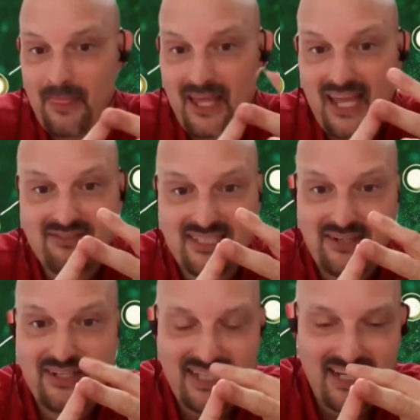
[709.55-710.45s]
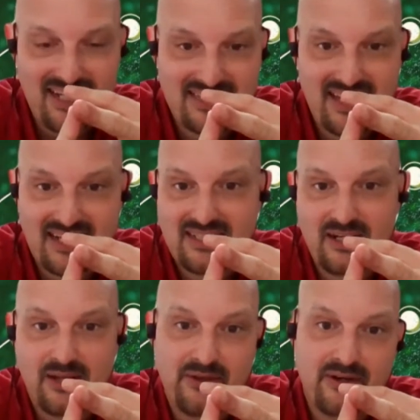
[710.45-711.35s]
They have serious insects
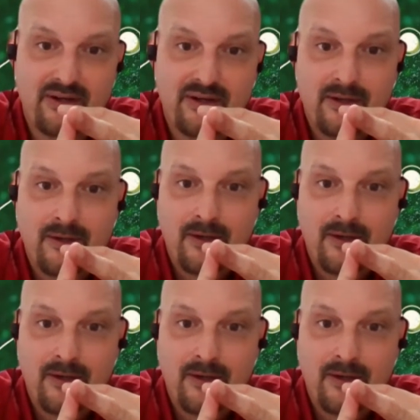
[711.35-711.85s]
and other